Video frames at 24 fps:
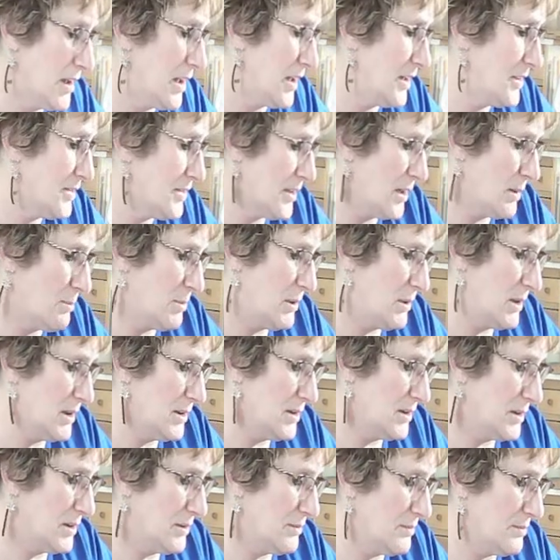I guess I
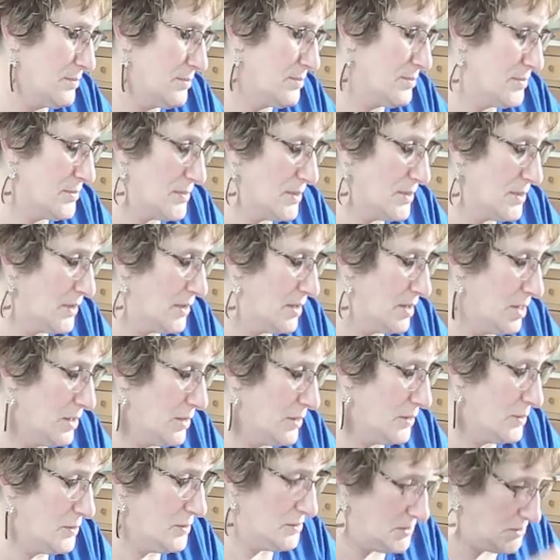pinned it
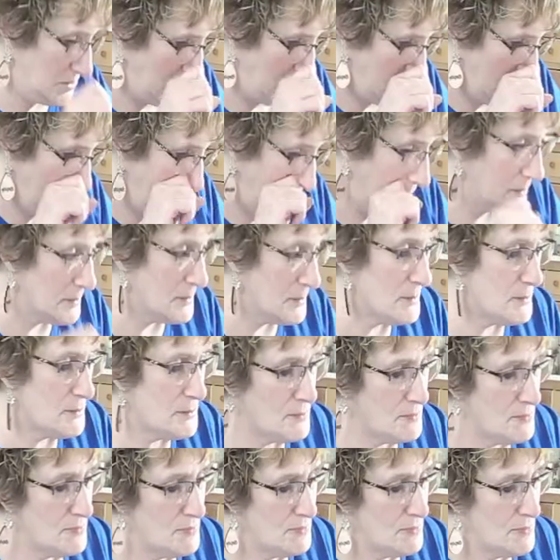closed.
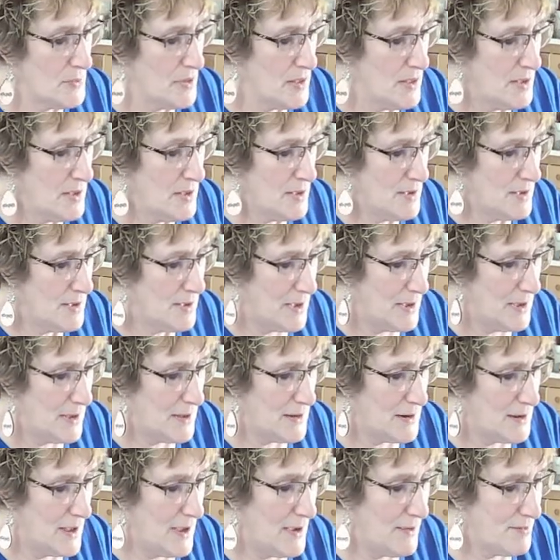
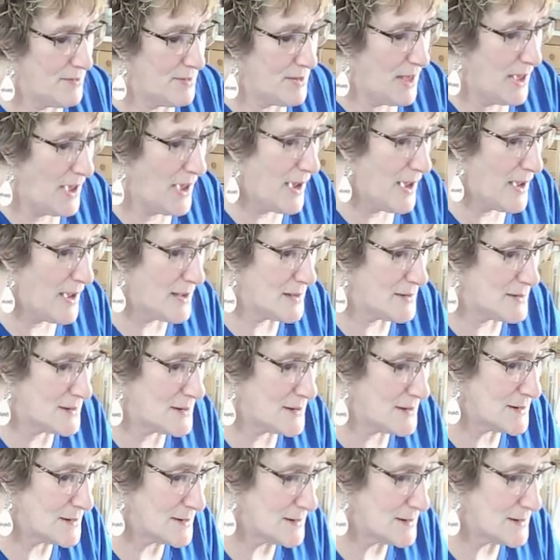Can't have that.